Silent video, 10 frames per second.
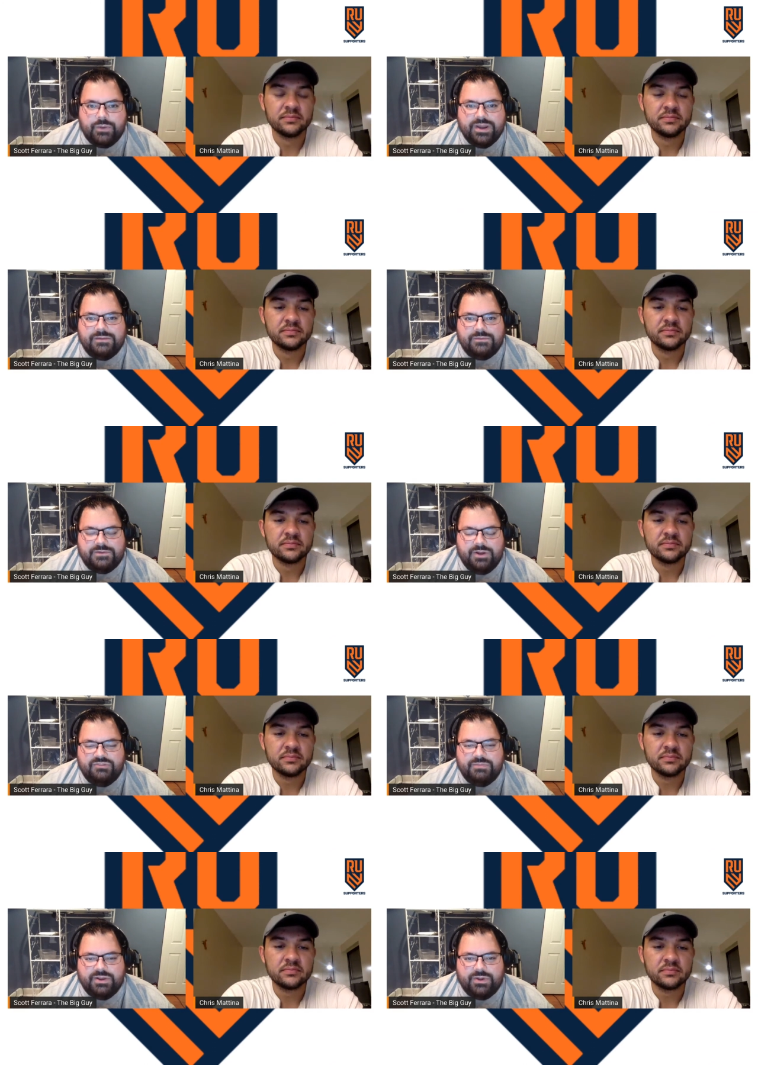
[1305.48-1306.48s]
Speaker 1: why wouldn't
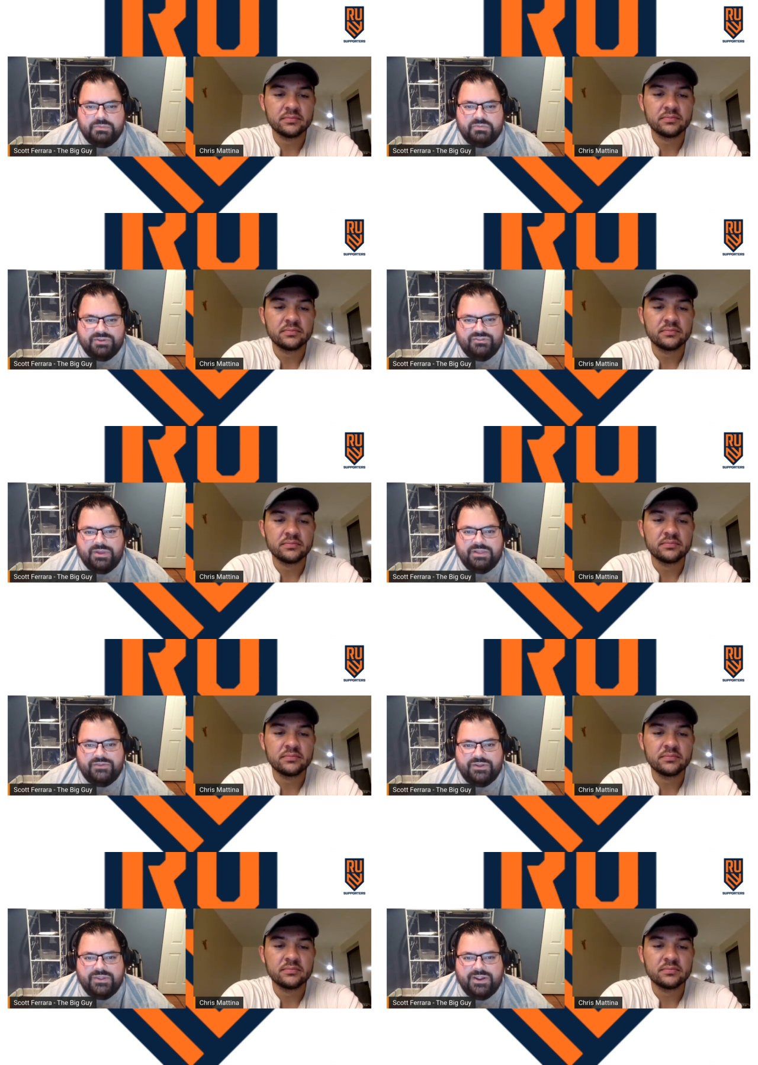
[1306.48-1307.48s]
Coach McWilliams put
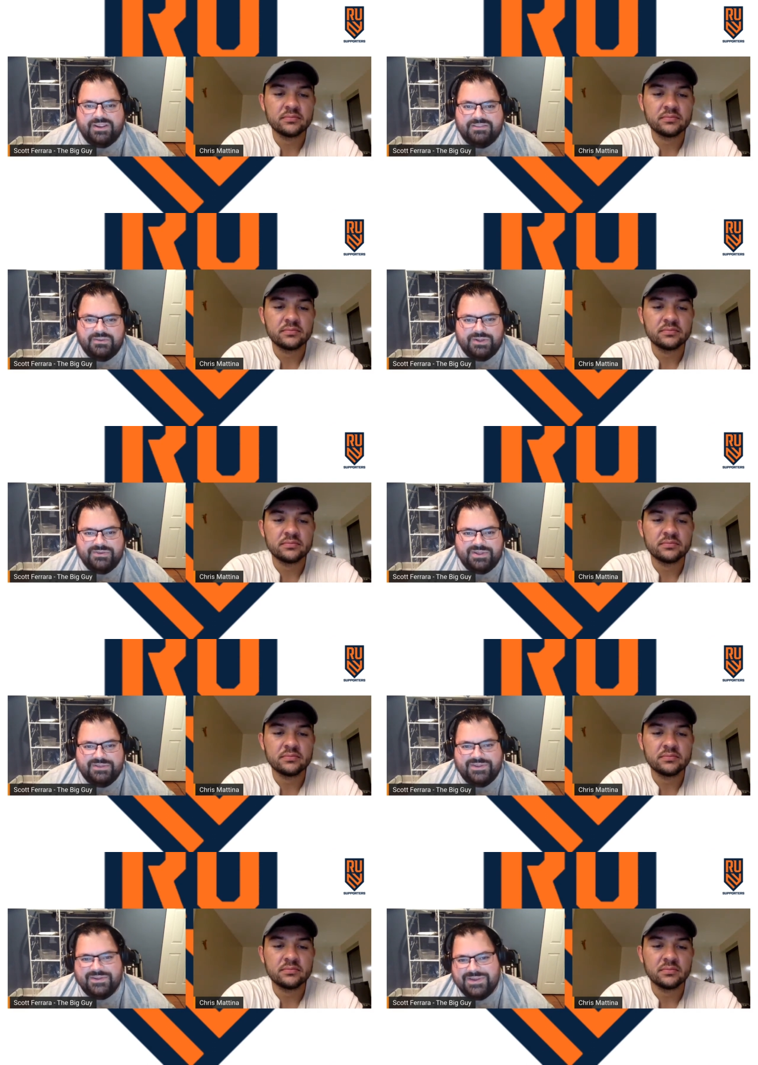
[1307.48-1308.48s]
you on the field there because he
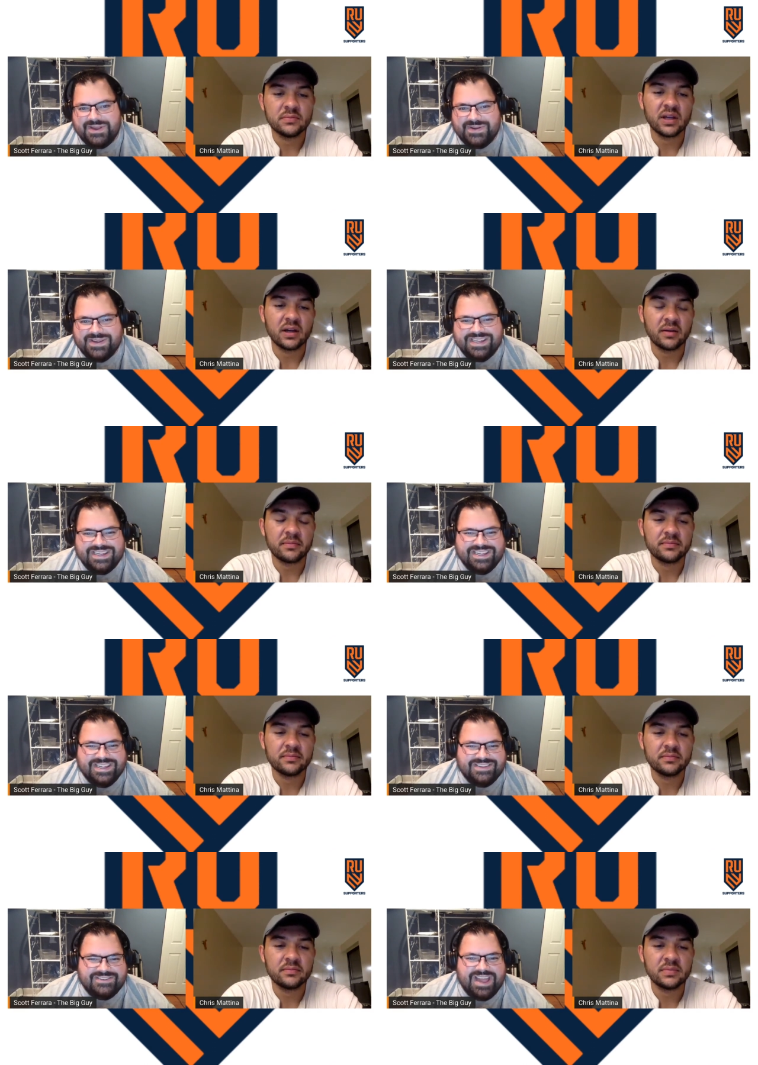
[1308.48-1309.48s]
wants you on the field? Yeah. You know,
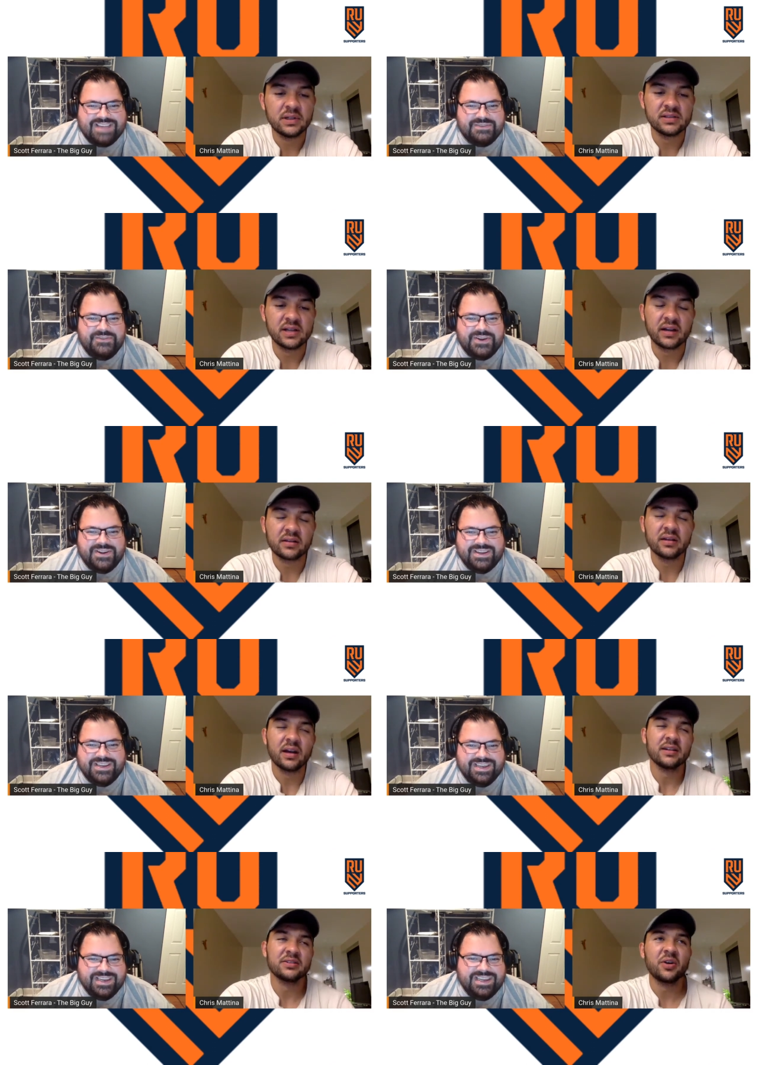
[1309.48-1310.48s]
exactly, but it has to feel
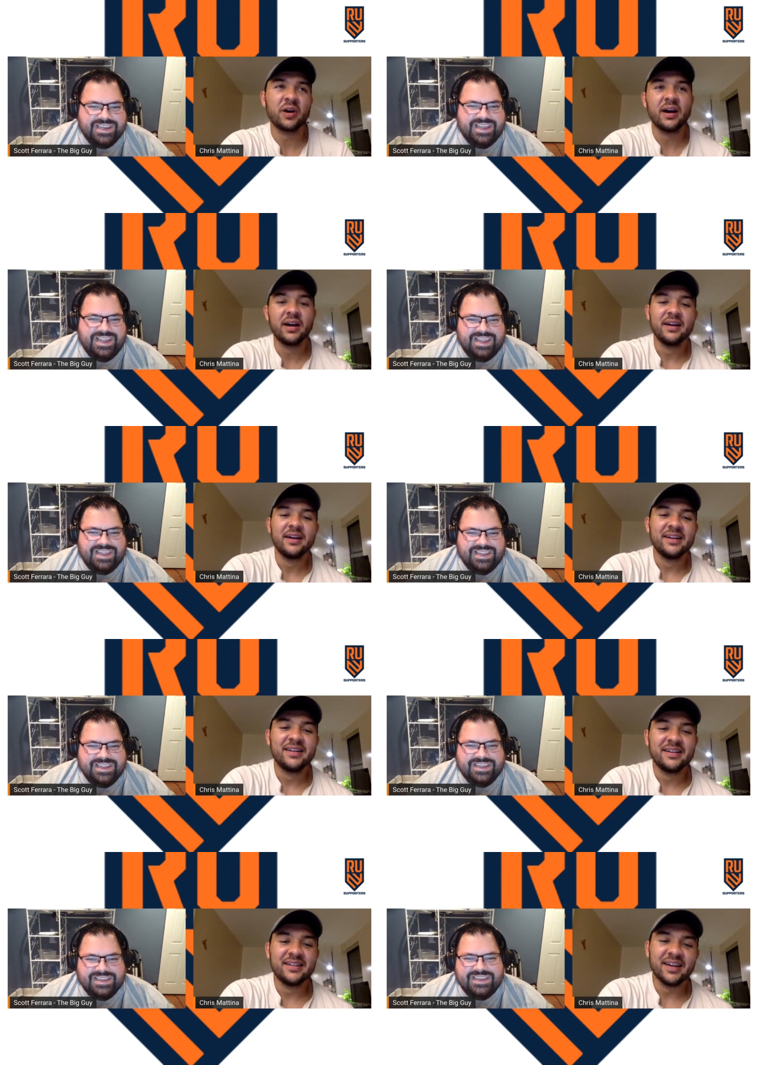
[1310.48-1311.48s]
yeah. good.
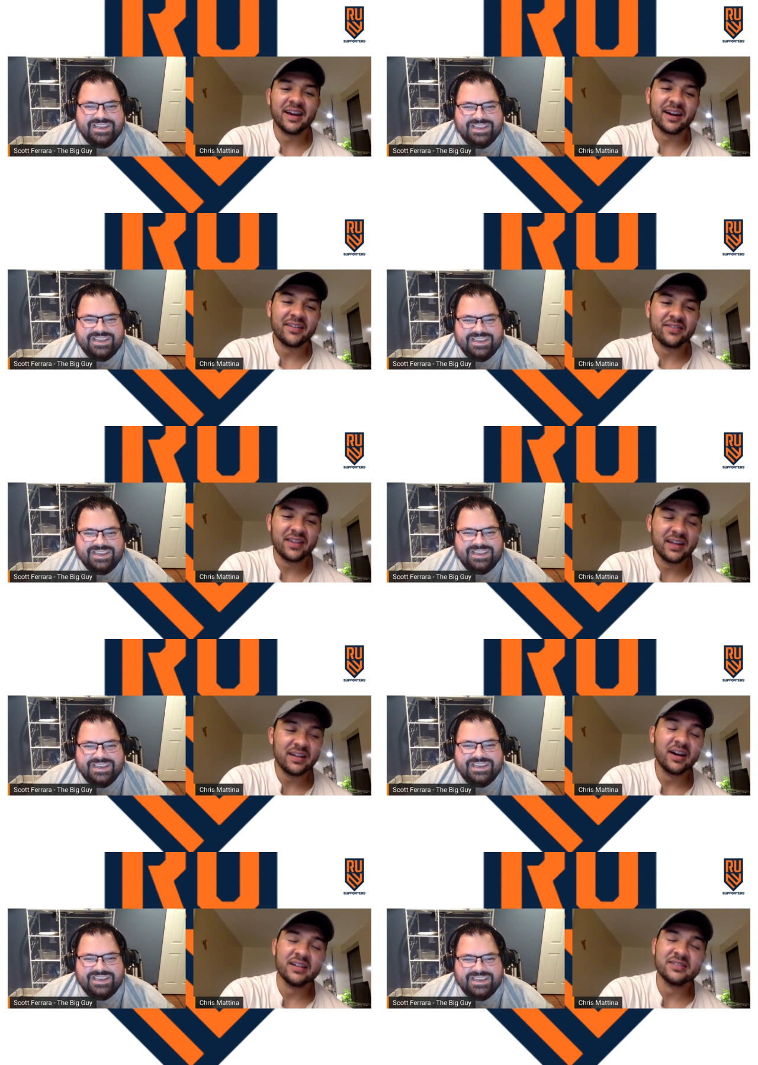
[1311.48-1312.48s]
Speaker 2: Yeah, it
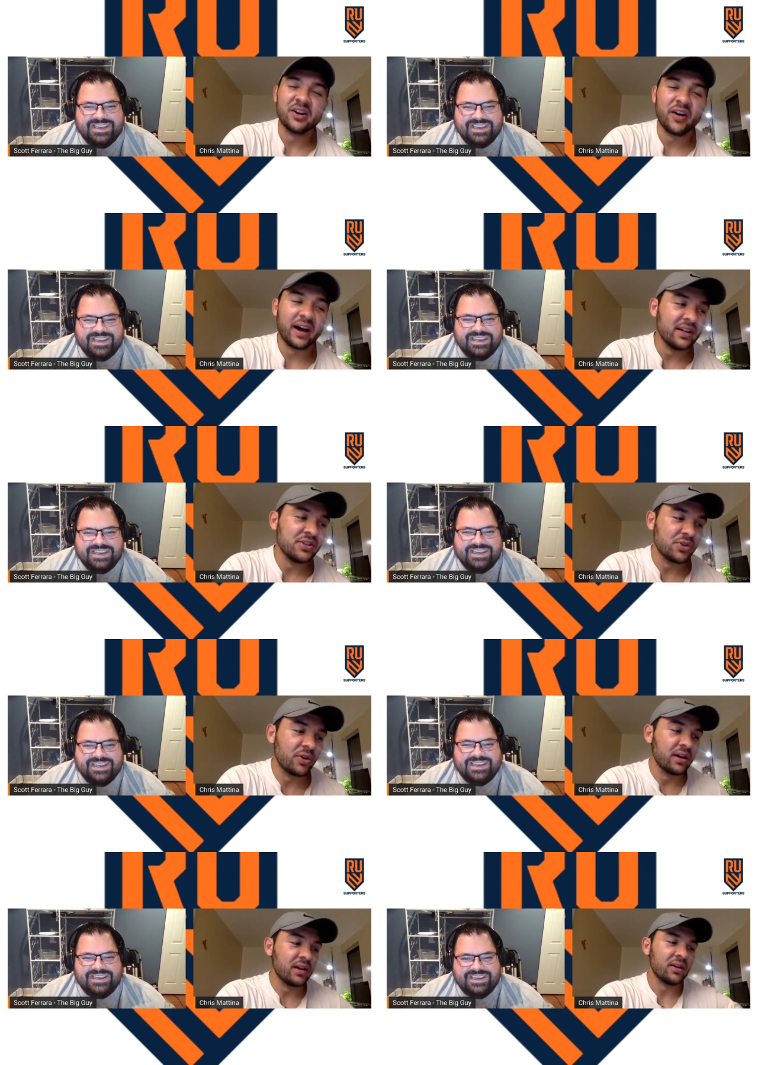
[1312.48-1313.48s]
does. No, I
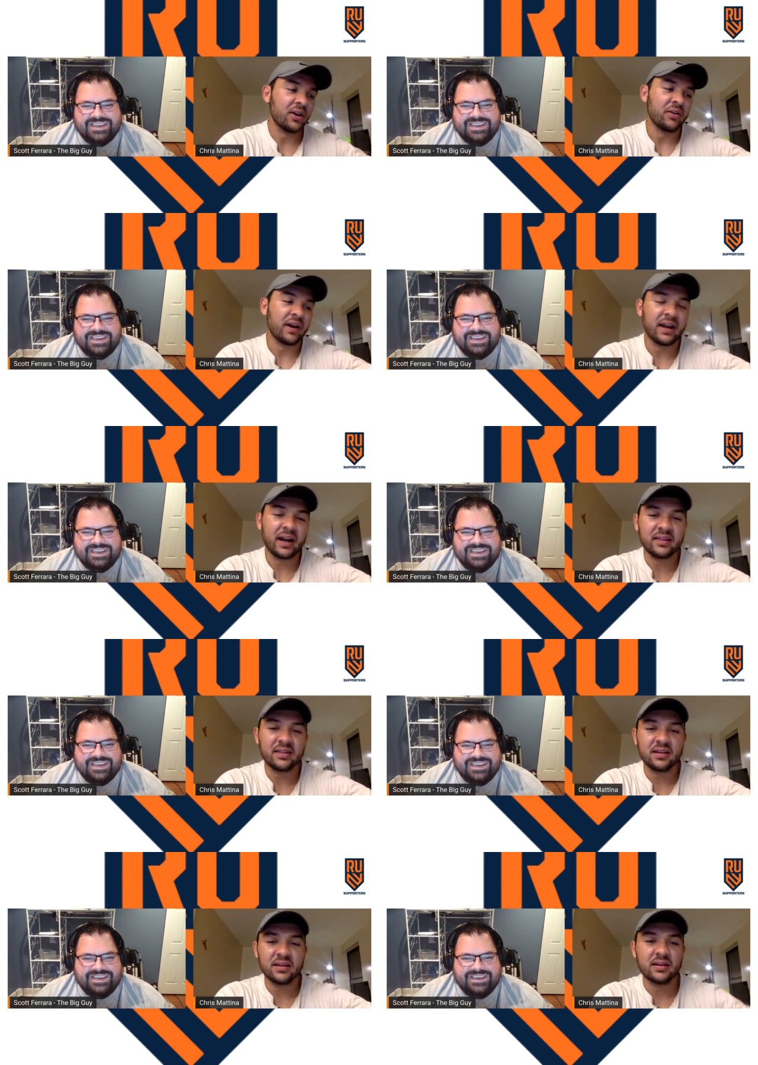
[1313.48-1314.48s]
enjoy it. You know, and I
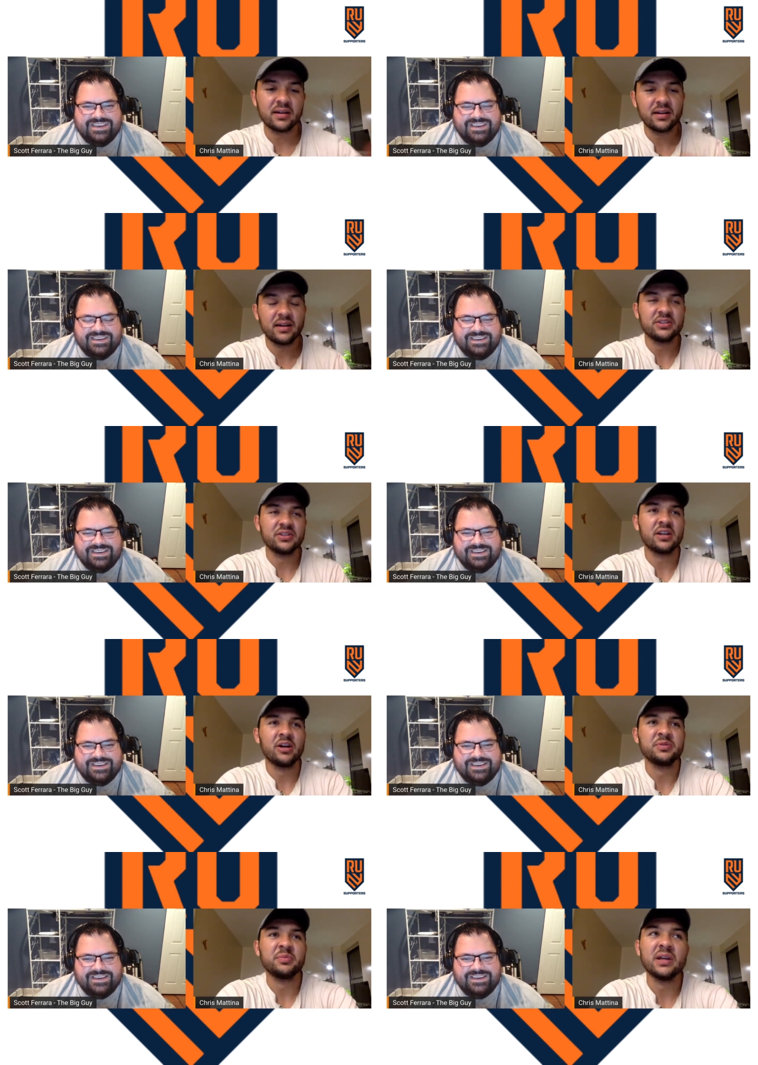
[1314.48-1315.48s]
think it it just
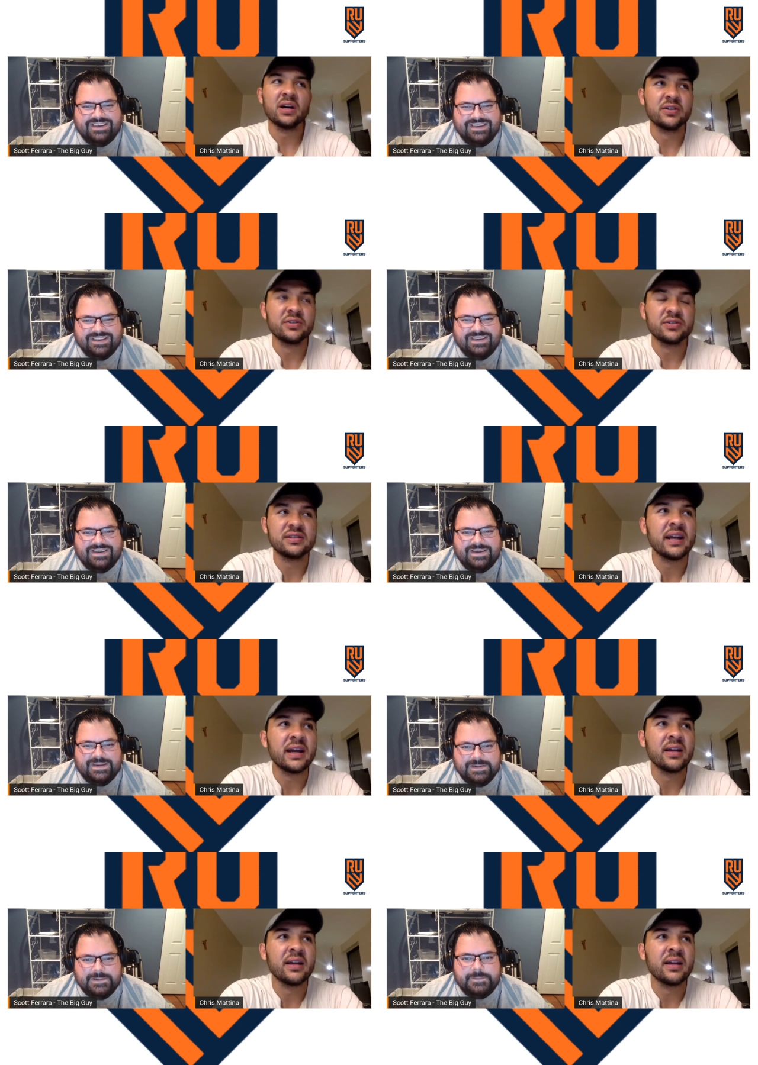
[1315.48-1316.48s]
helps me
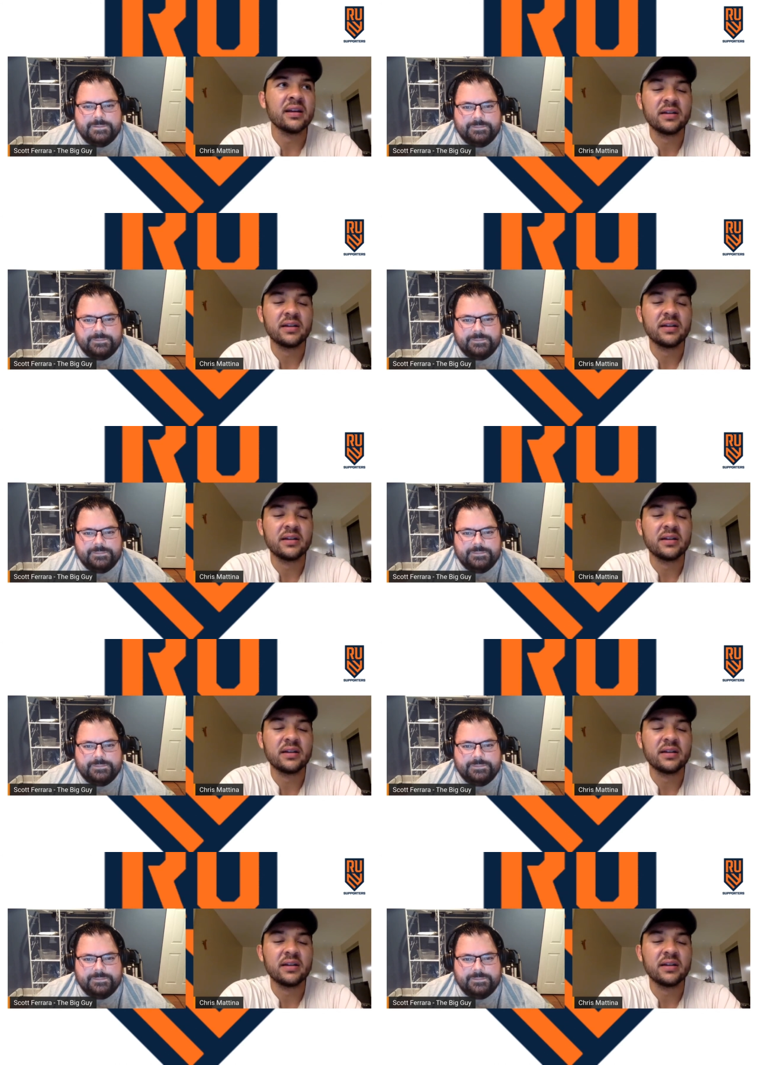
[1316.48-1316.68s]
understand